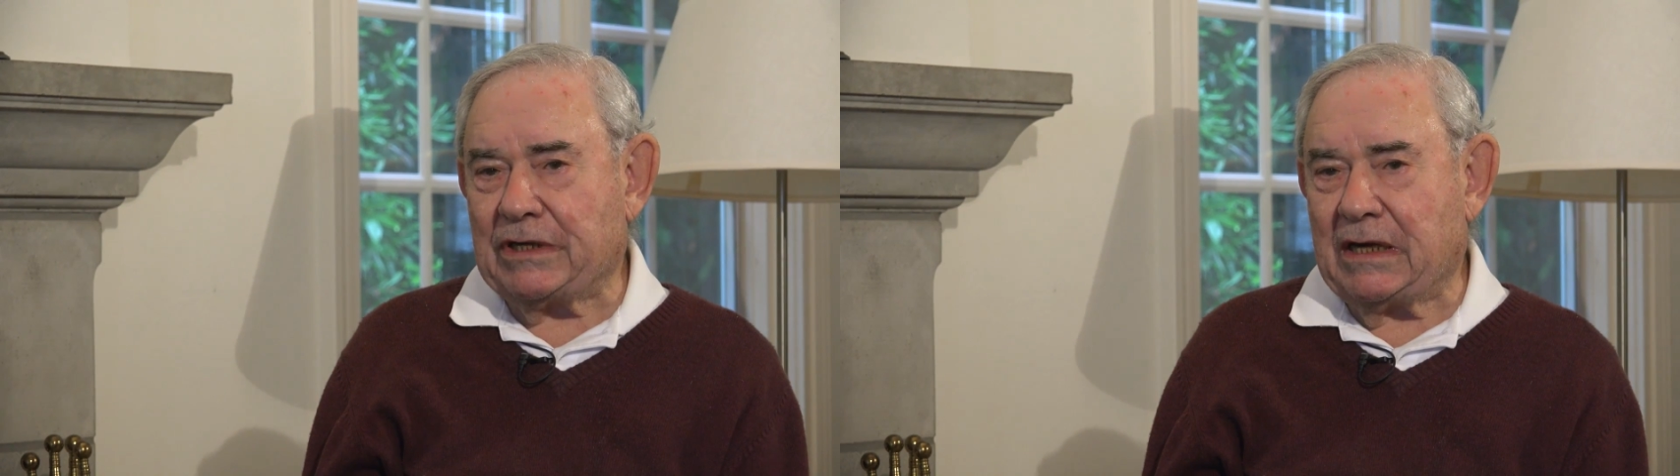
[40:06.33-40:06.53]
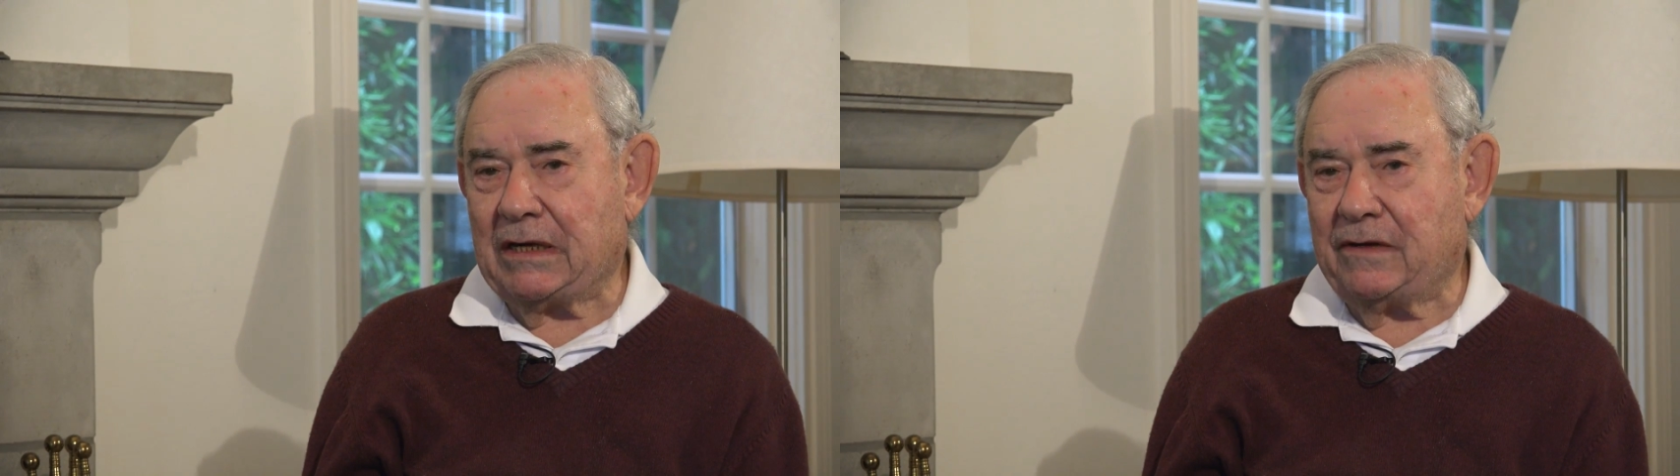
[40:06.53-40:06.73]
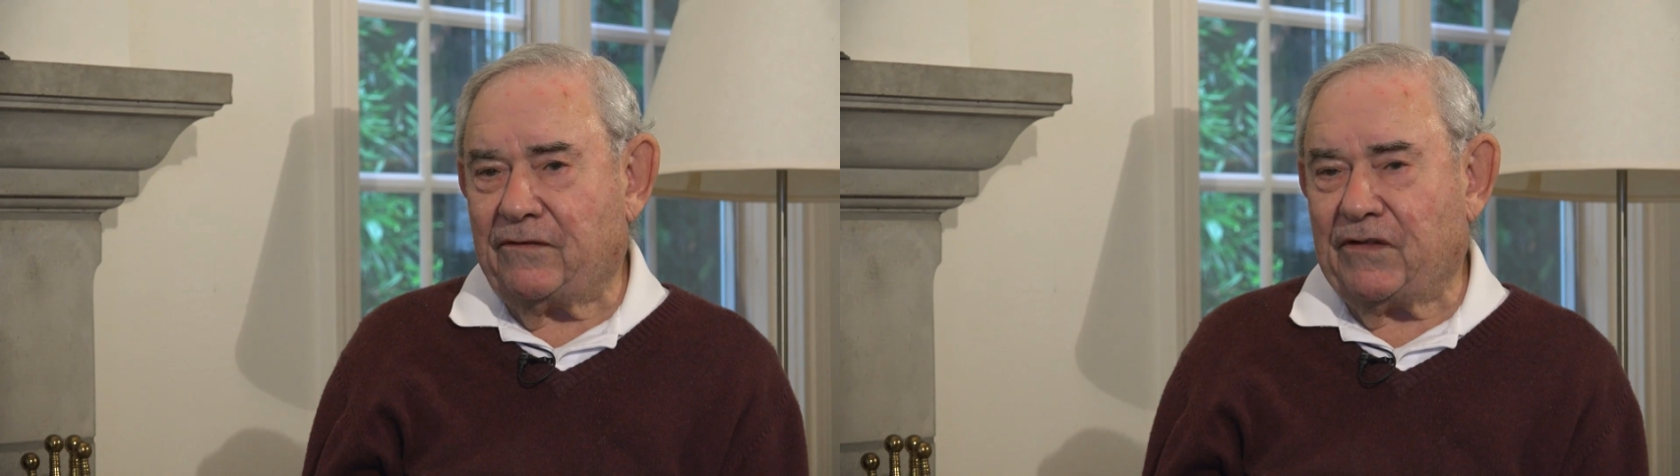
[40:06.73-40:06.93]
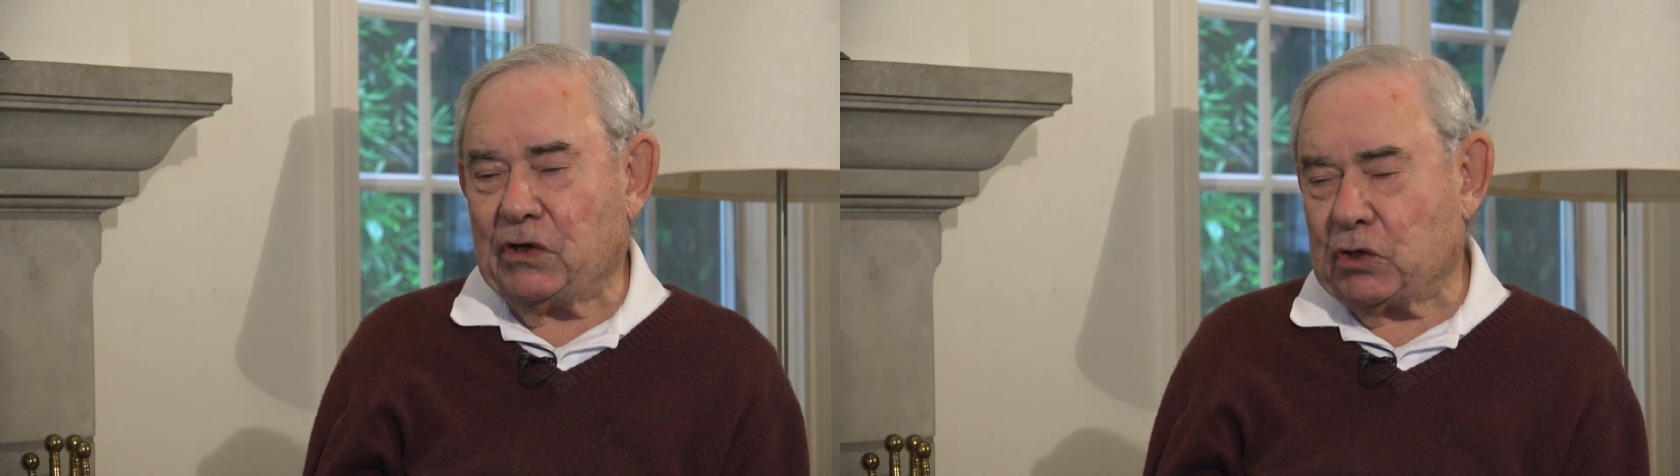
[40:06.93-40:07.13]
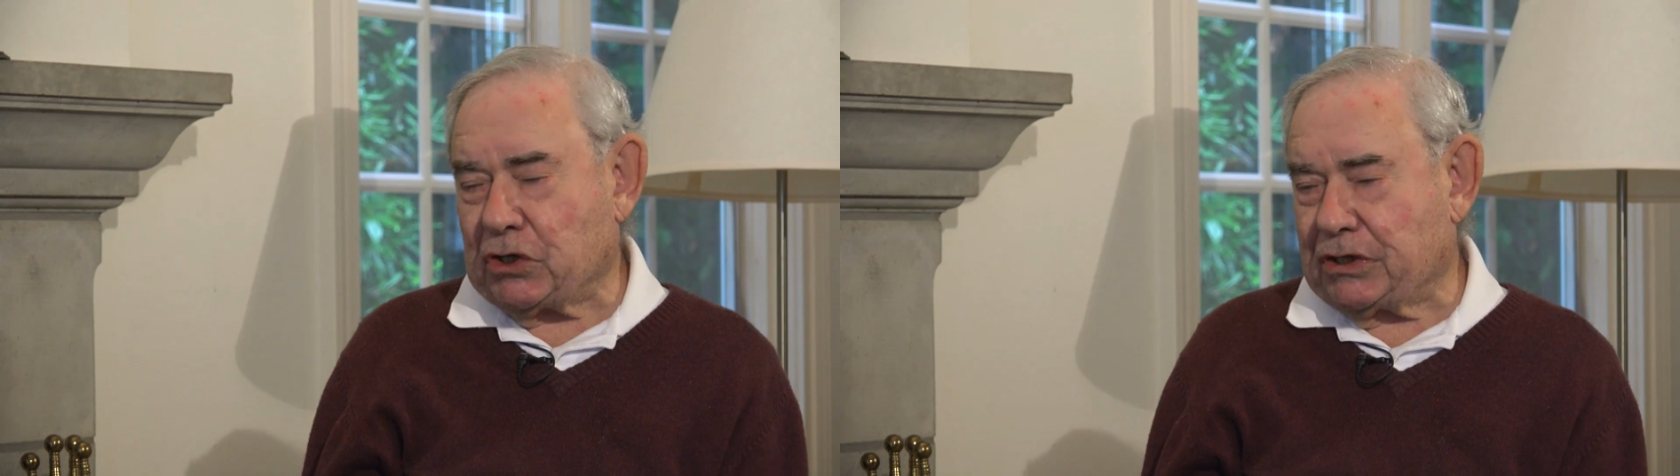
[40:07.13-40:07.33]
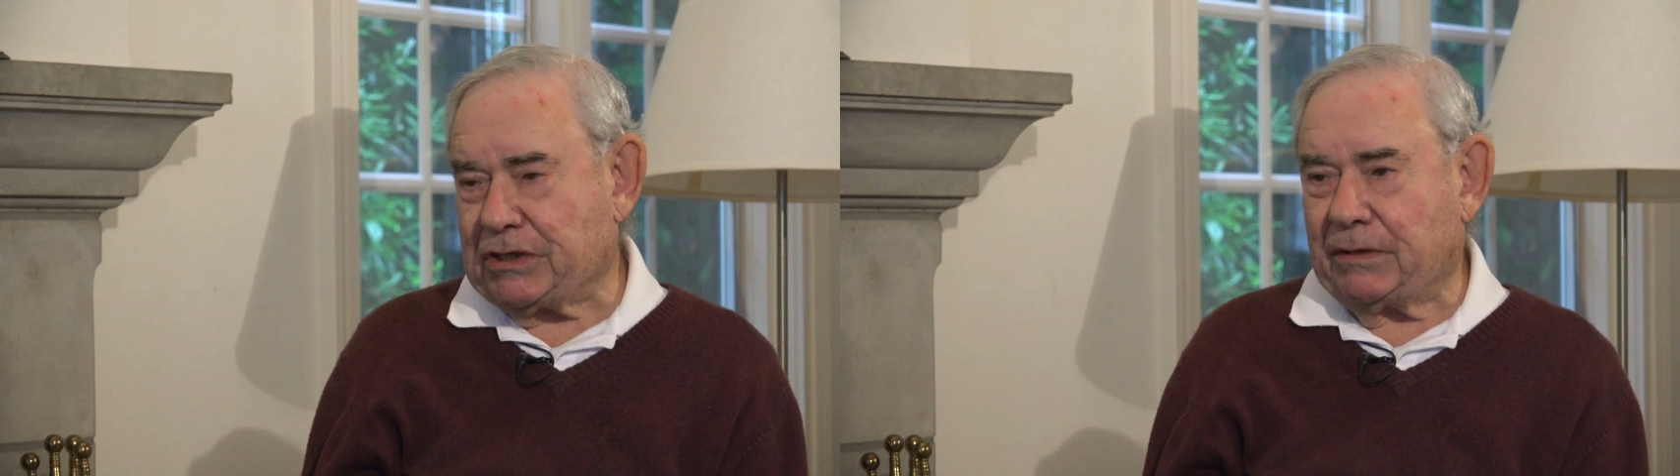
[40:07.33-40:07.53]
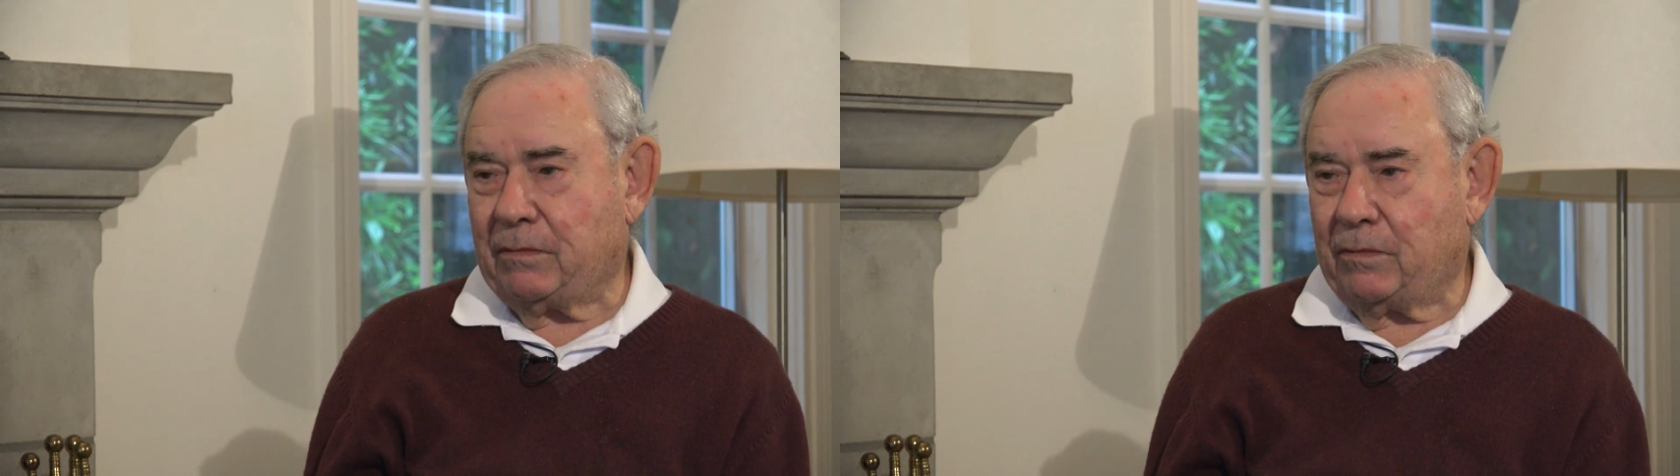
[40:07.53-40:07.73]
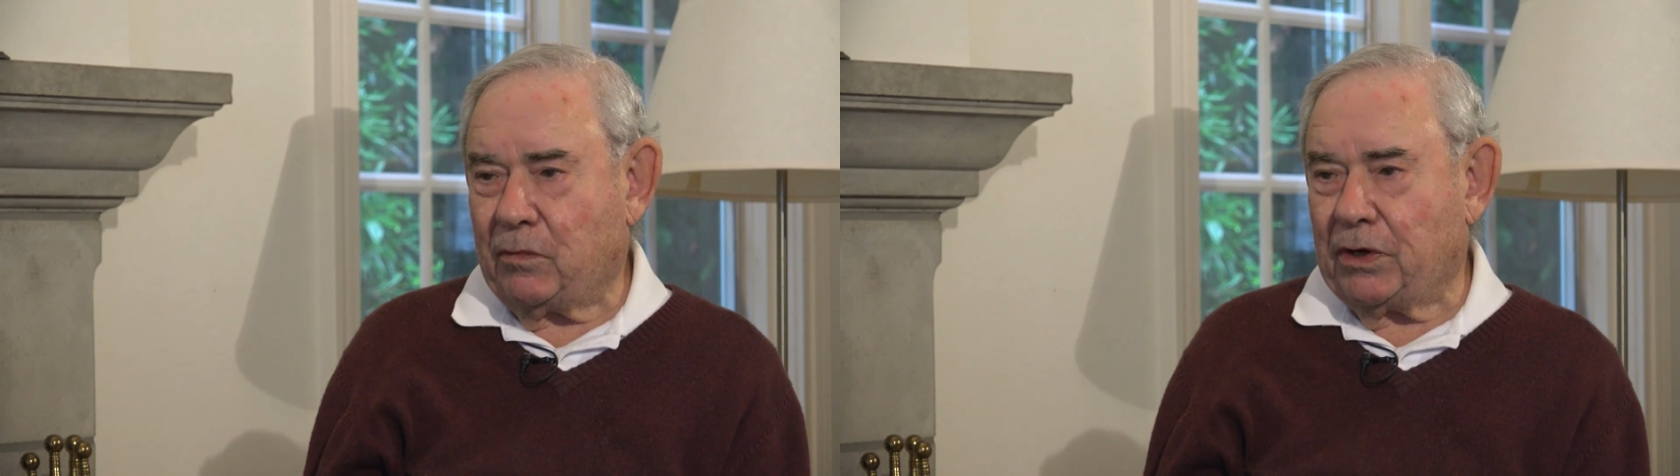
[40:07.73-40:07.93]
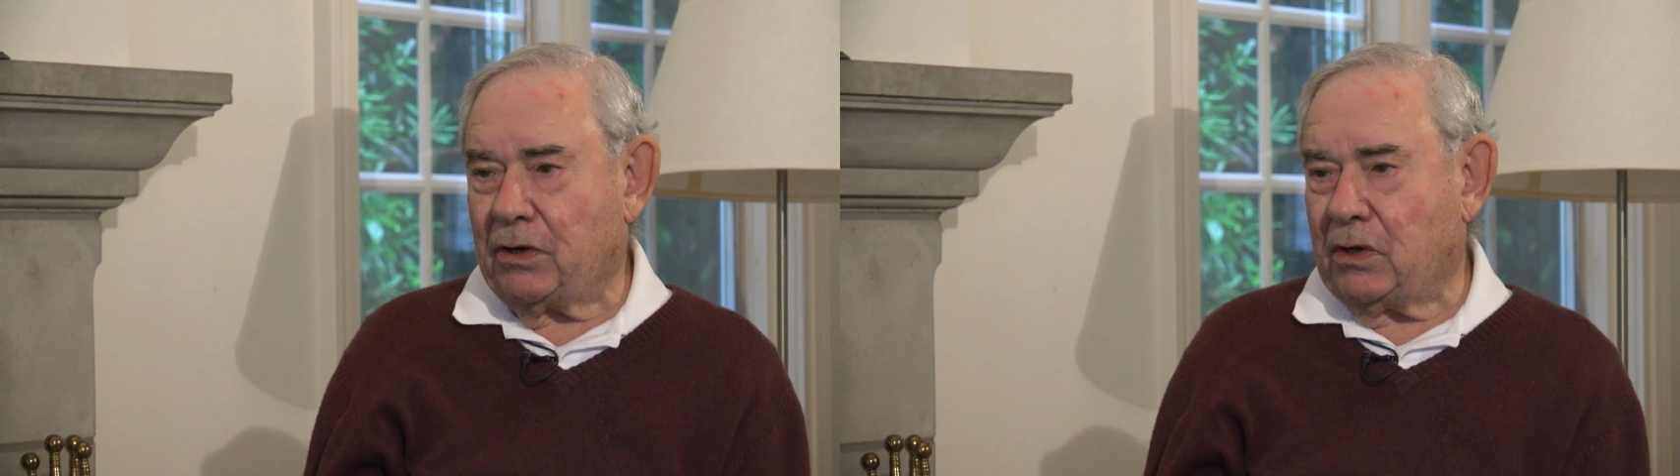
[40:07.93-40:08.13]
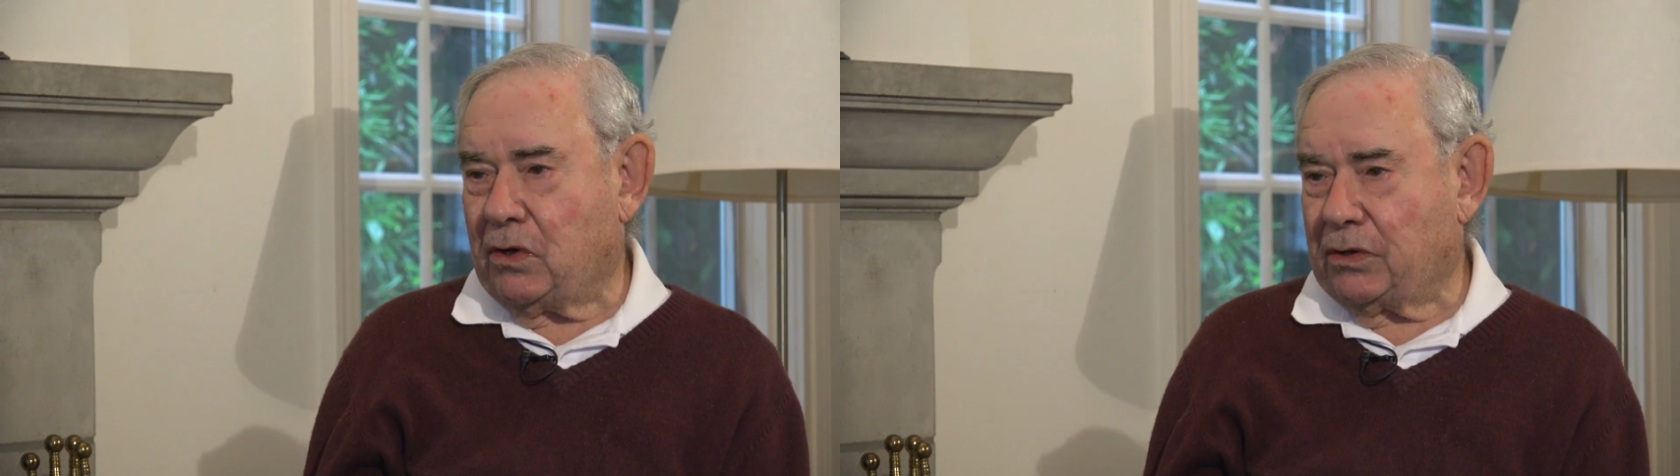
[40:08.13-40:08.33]
not invoked somewhere
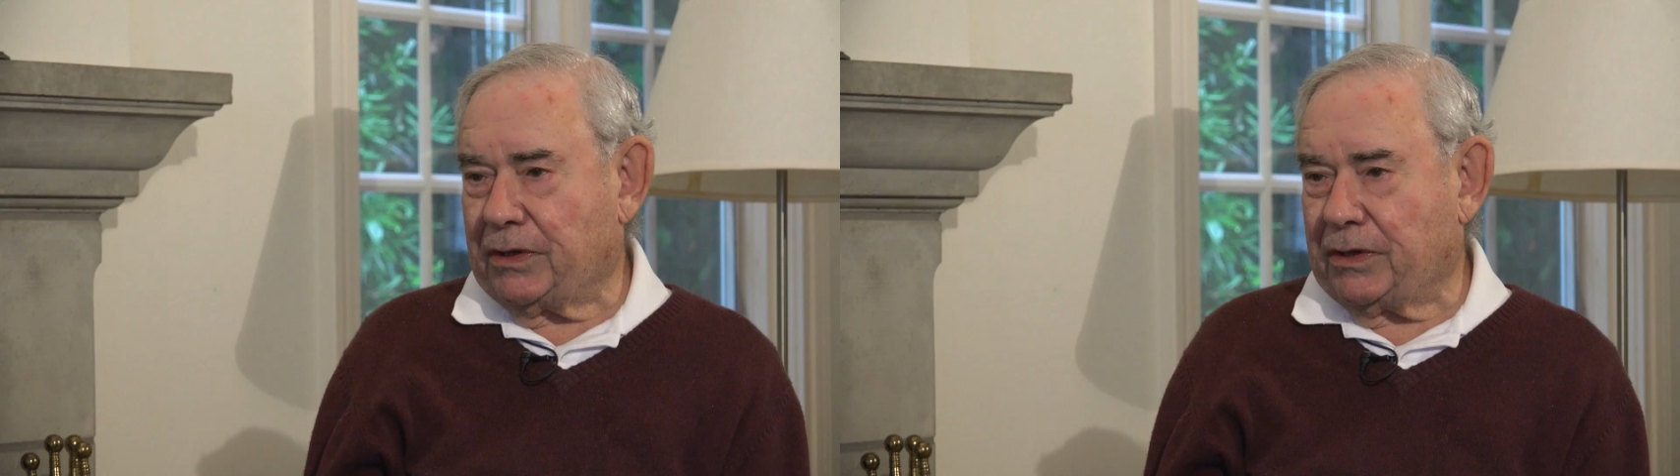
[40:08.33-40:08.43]
along